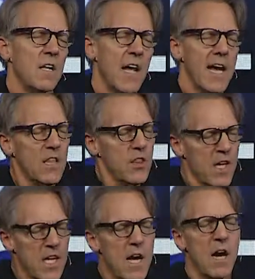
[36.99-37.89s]
like
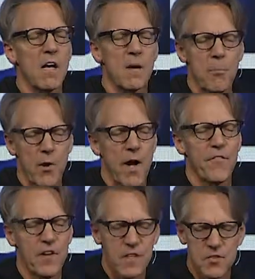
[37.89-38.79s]
the young
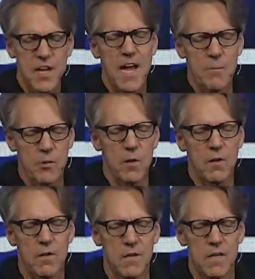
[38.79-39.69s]
prophet Samuel,